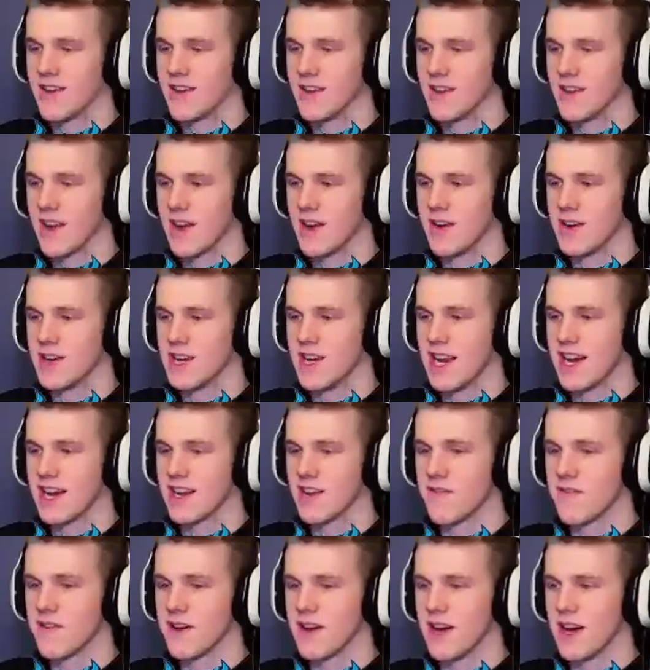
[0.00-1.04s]
I don't
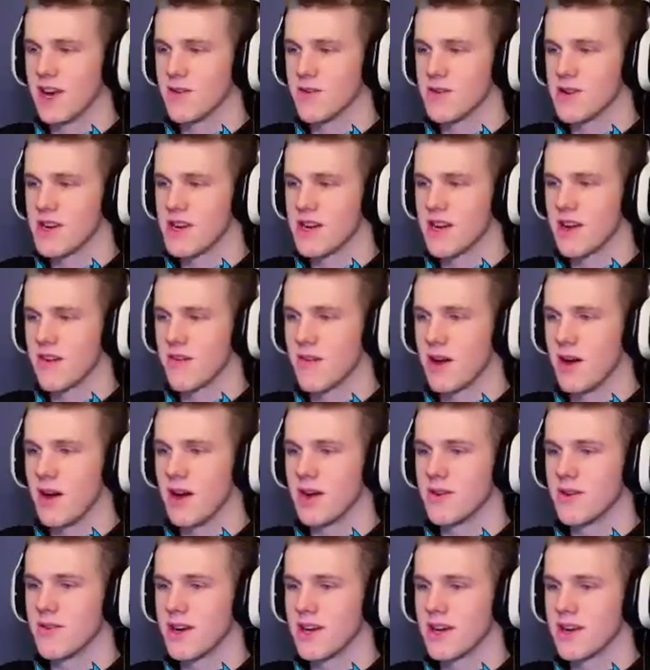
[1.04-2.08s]
like
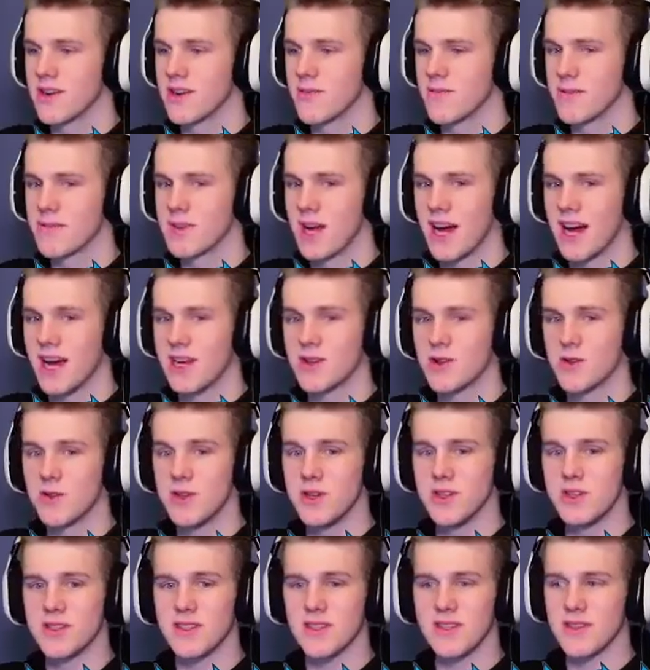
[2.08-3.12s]
the high
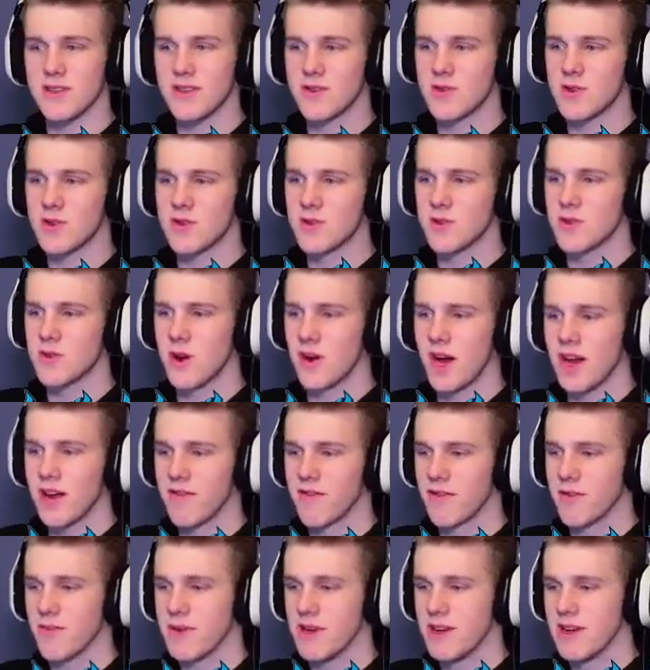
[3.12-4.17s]
trees. The trees are too high
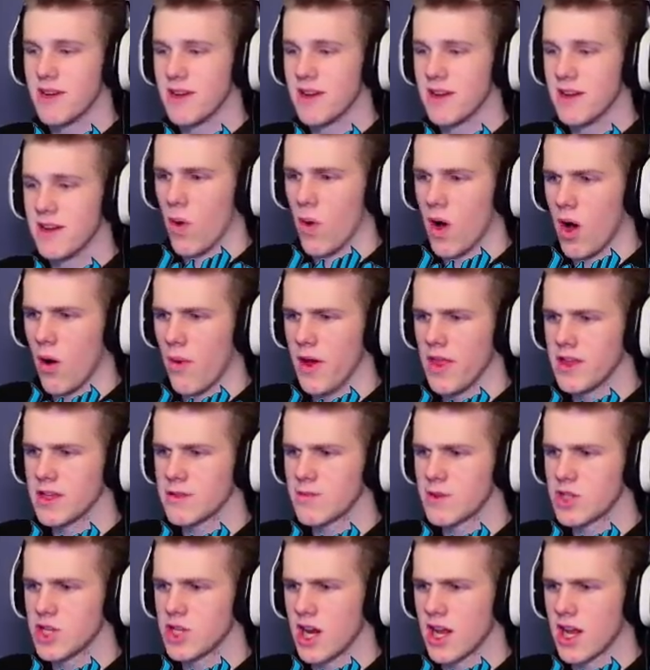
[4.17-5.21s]
for me. Whoa, where'd this
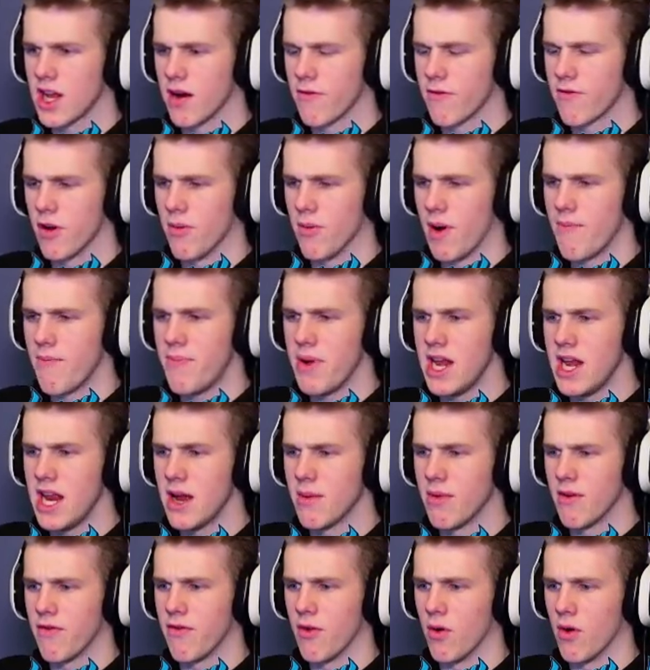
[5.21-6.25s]
machete come from? I've been
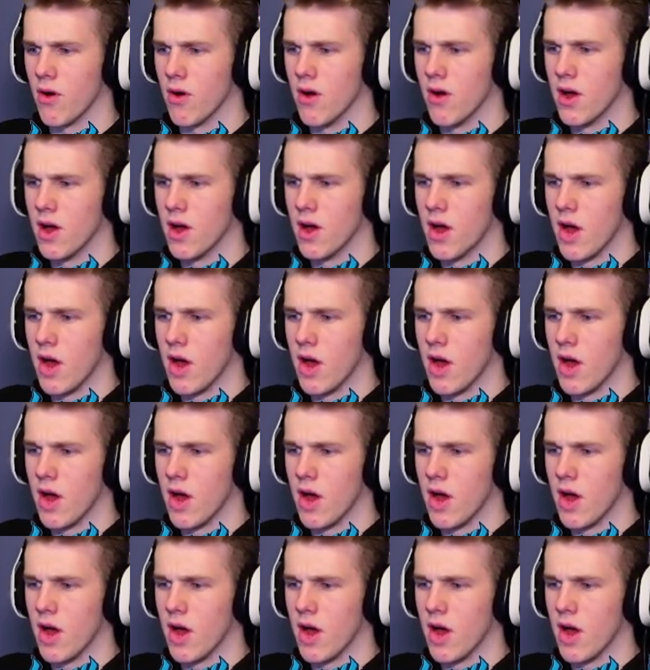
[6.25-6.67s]
here before.